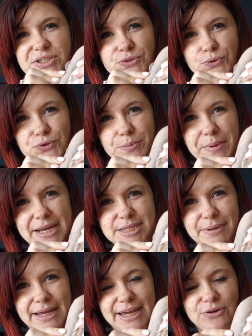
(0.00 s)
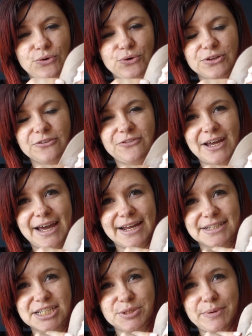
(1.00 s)
is called the base plate or the
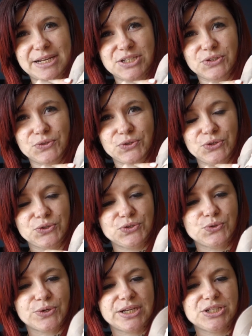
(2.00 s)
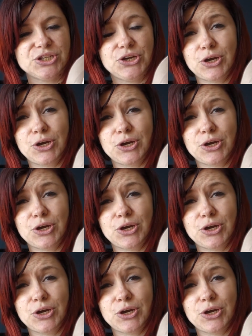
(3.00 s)
flange, depending on who you're talking to.